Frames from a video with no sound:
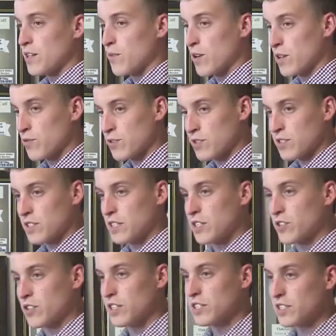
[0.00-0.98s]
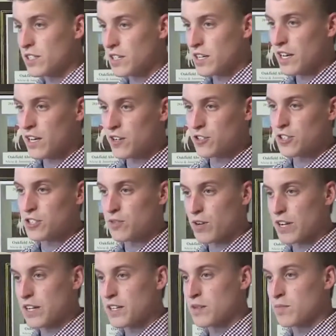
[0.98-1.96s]
You want to decrease the energy
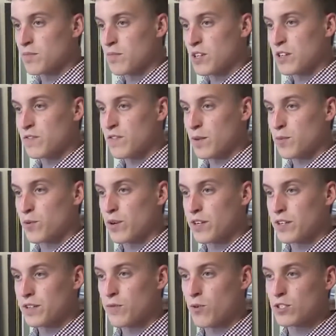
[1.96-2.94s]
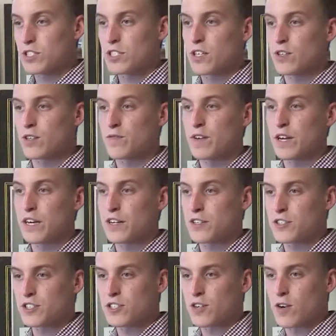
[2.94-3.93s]
rate in February. What's the other
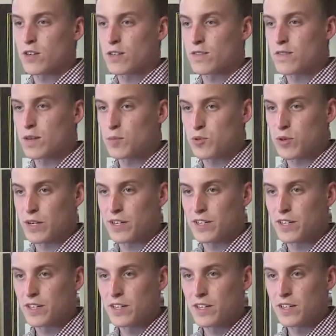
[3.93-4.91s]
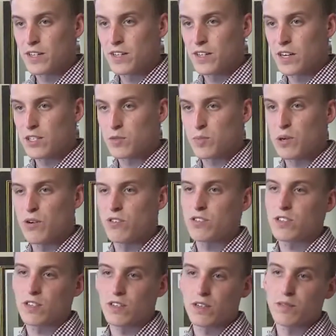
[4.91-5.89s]
advantage of starting in February as
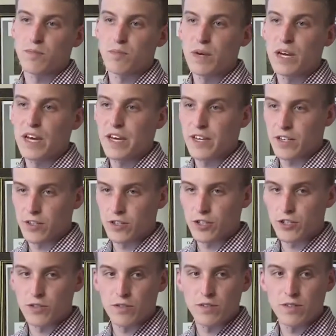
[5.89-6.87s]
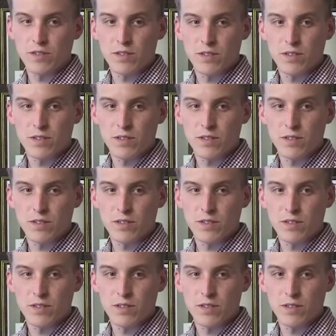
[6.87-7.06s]
opposed to May or June?